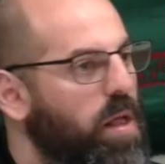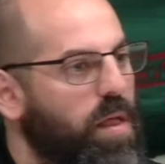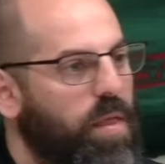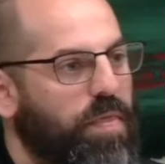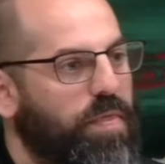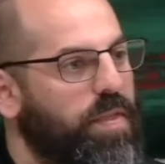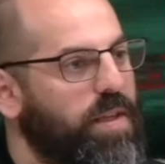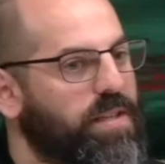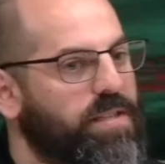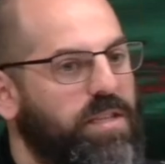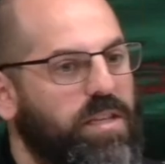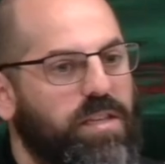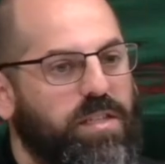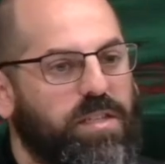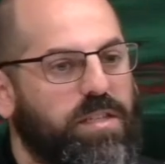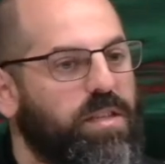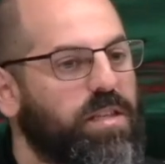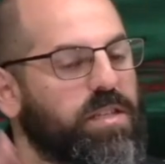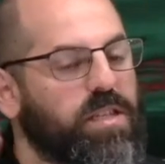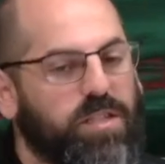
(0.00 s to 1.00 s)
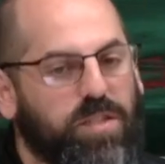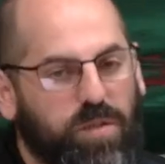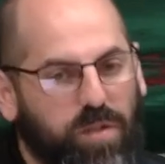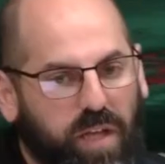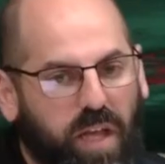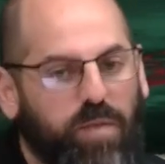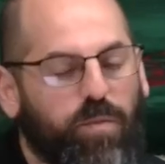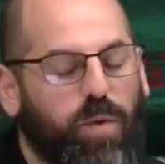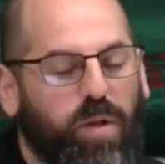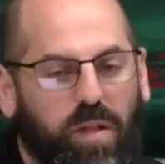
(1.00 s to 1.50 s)
this
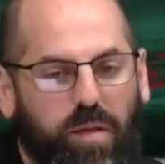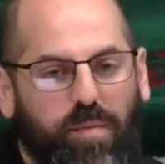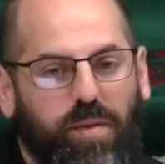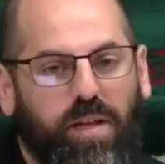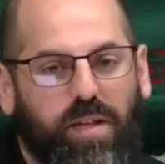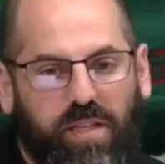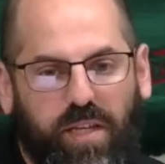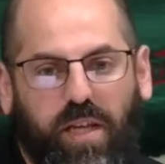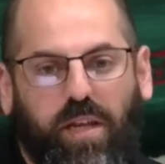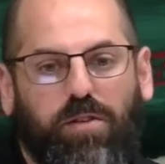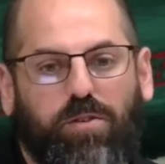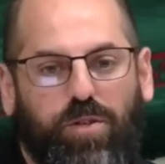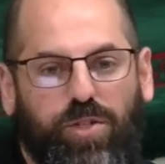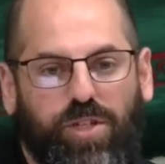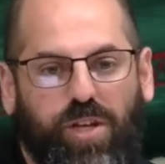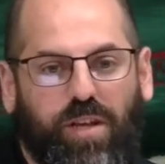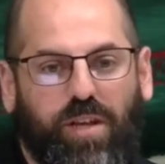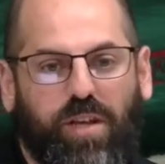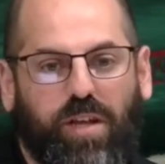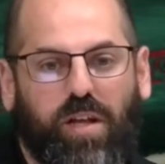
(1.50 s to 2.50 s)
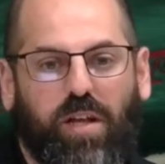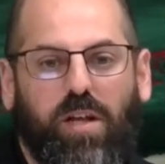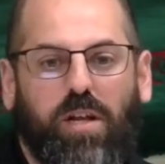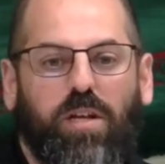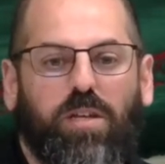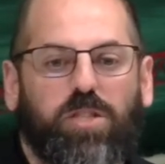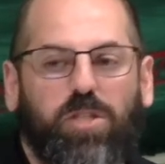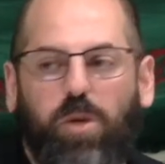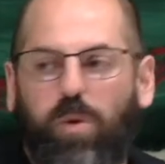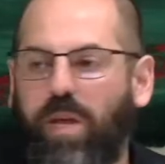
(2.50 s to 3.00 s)
can really be a ticket to Jannah.
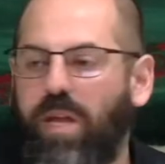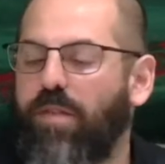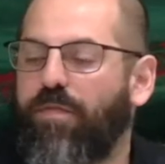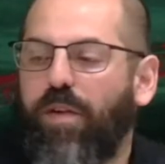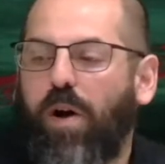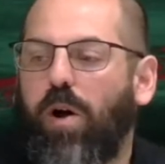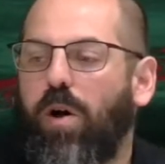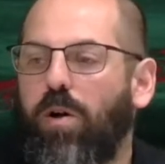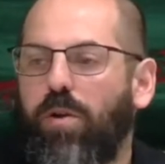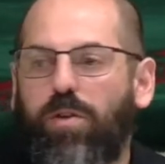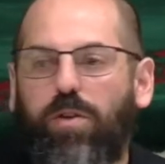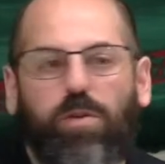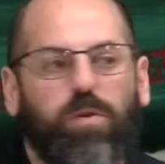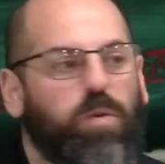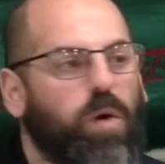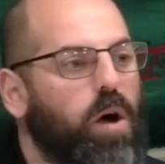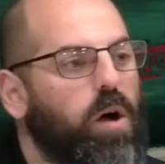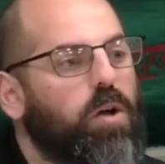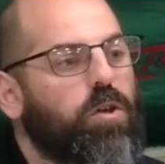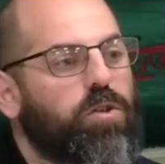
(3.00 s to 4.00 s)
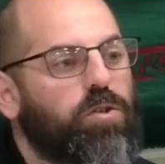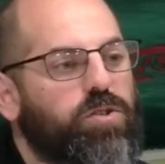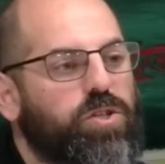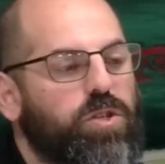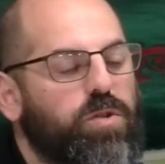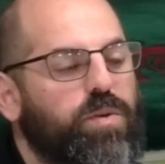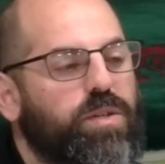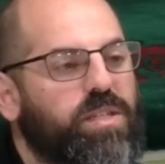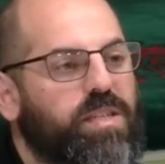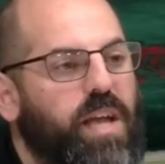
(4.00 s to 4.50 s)
So if all you
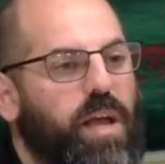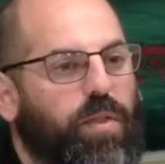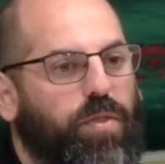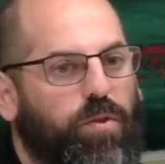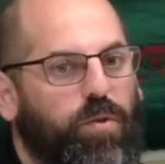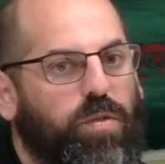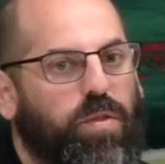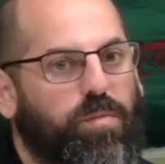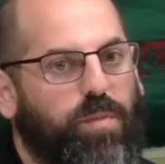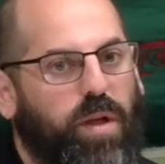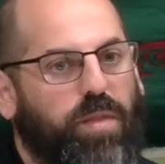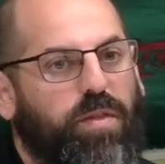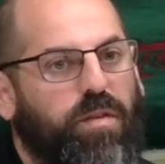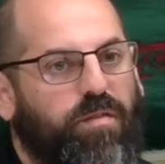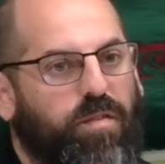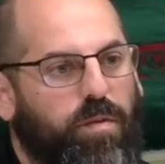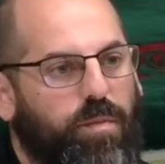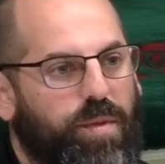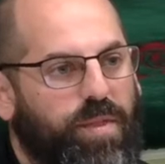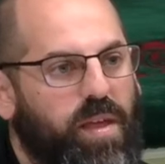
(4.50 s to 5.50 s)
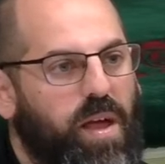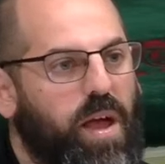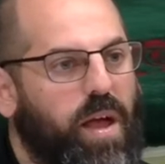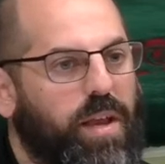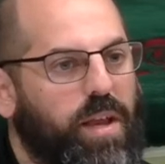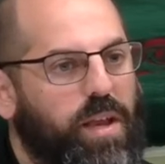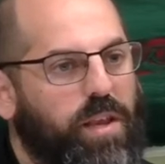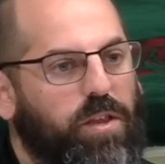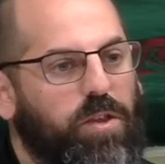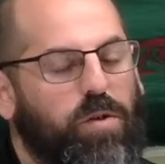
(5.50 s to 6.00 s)
do is get through the month of Ramadan,
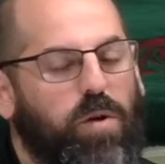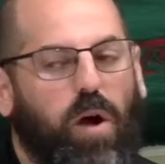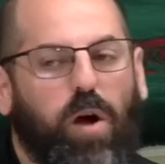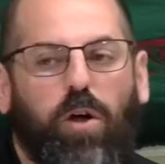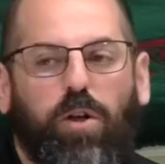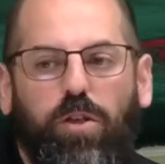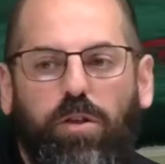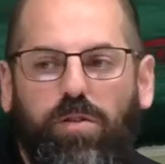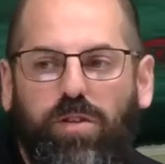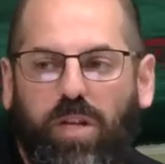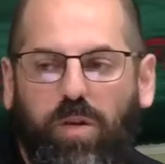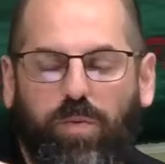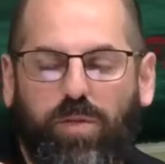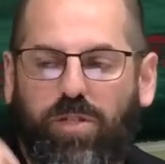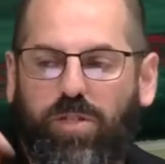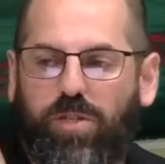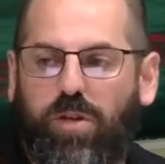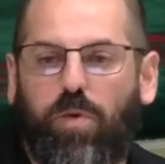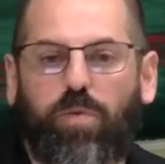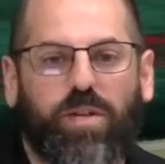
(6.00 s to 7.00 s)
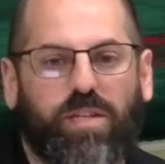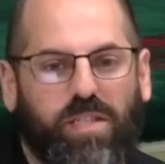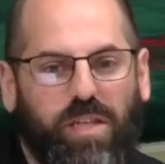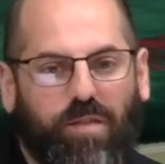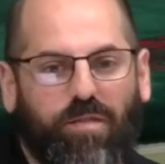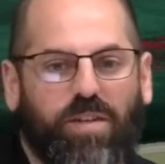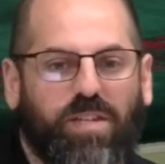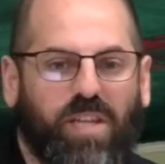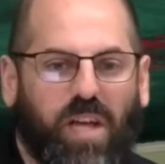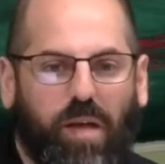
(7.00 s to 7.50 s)
and all you did was notice
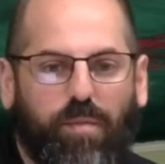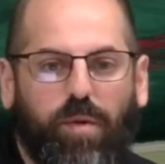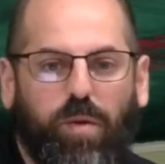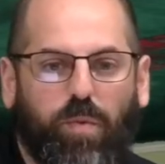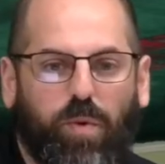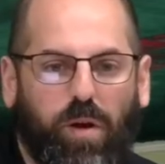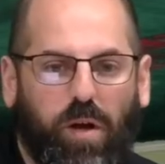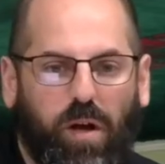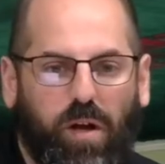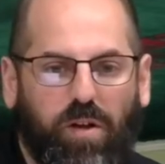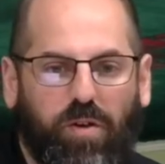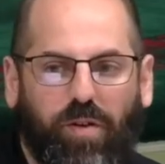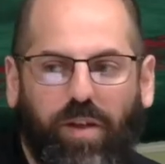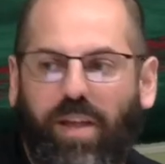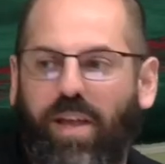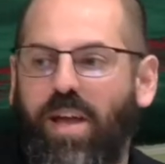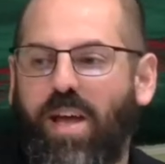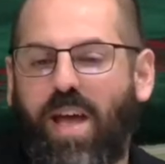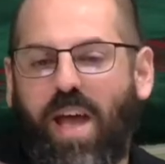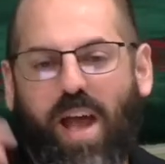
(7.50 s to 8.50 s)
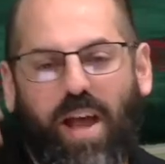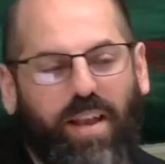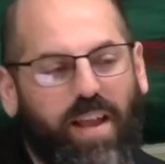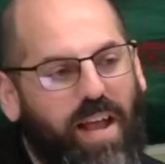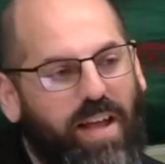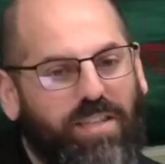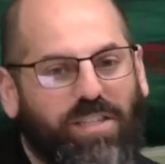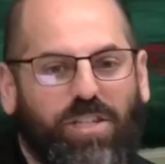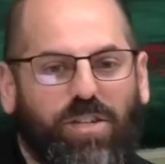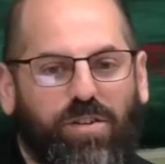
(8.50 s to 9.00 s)
every time you were hungry and
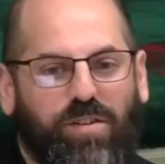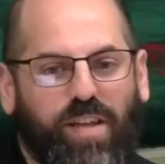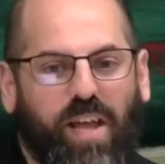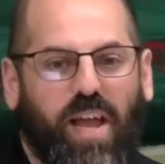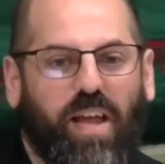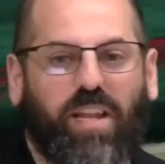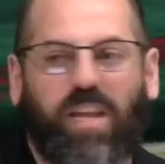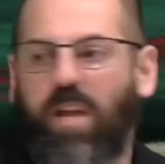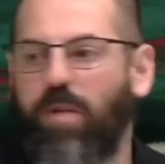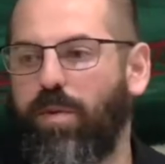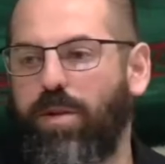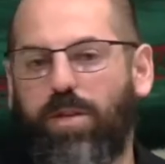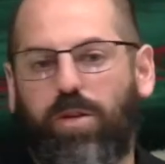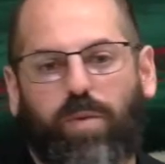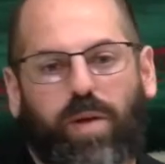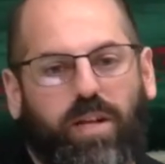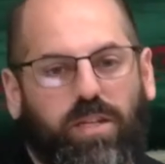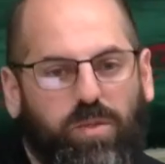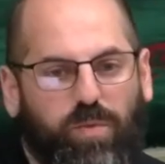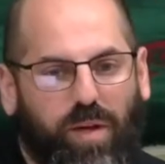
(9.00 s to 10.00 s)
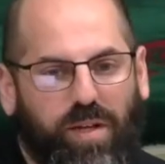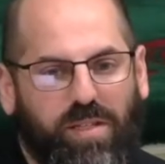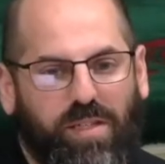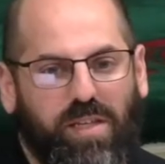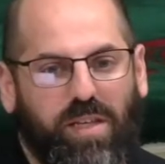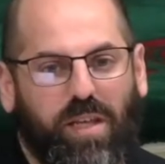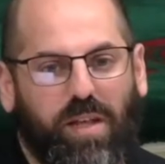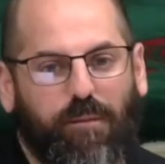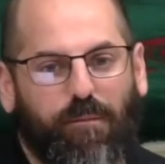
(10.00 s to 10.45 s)
ask your dad, can we do XYZ?